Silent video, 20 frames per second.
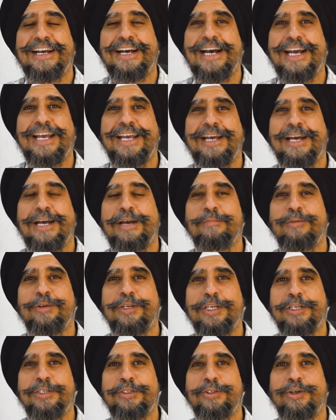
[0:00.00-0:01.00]
Hi, I'm
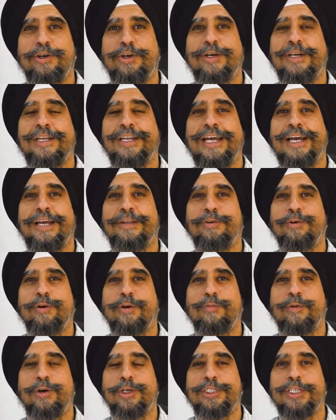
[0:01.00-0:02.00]
Munish Jauhar and
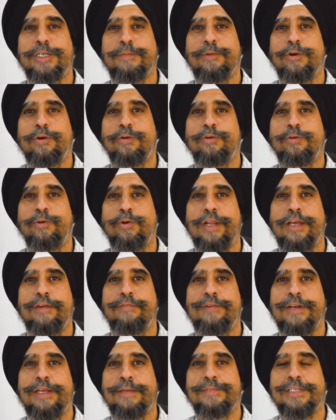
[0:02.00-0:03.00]
you're watching me on
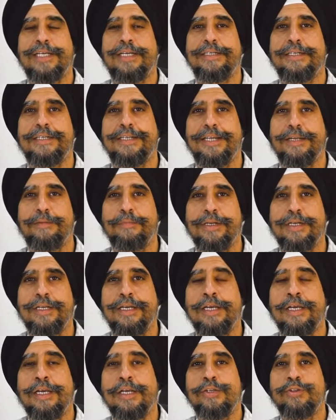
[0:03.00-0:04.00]
Rolling Frames Entertainment.
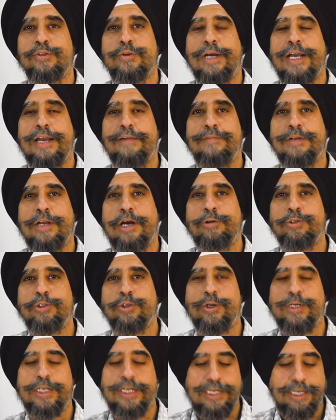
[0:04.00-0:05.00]
So I've now
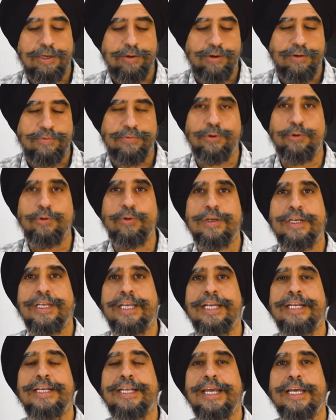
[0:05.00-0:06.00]
jotted down a few
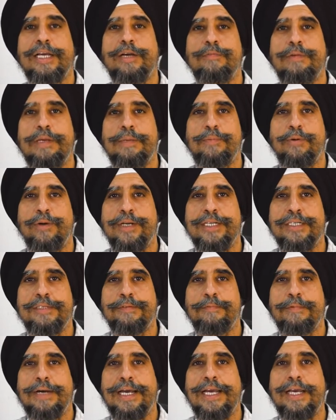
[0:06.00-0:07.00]
key takeaway
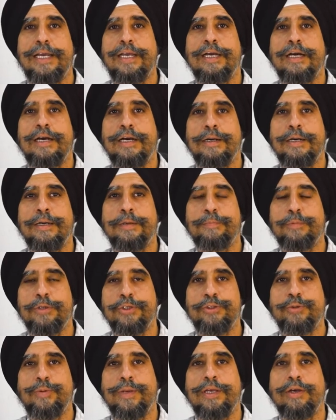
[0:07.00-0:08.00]
points why
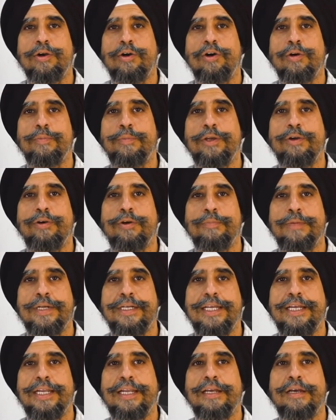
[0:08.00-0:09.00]
pursuing a hobby or
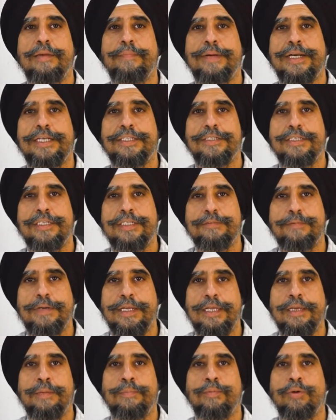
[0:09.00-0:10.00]
maintaining a passion is
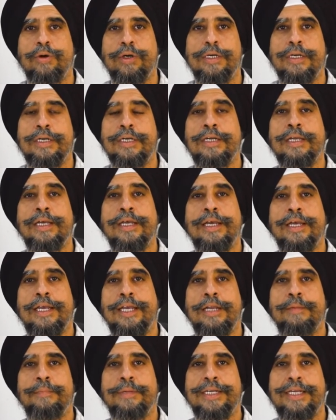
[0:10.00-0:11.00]
very important
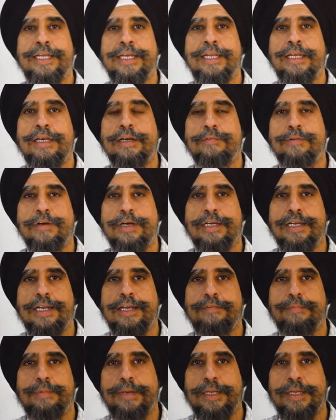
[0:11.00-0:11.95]
in maintaining a work-life